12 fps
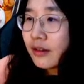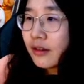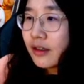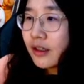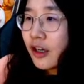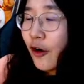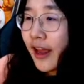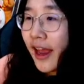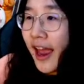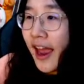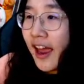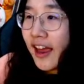Okay,
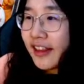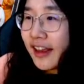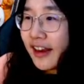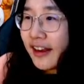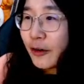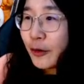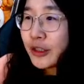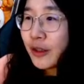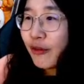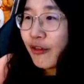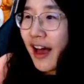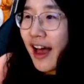I think it looks
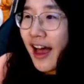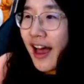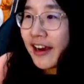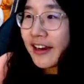fine.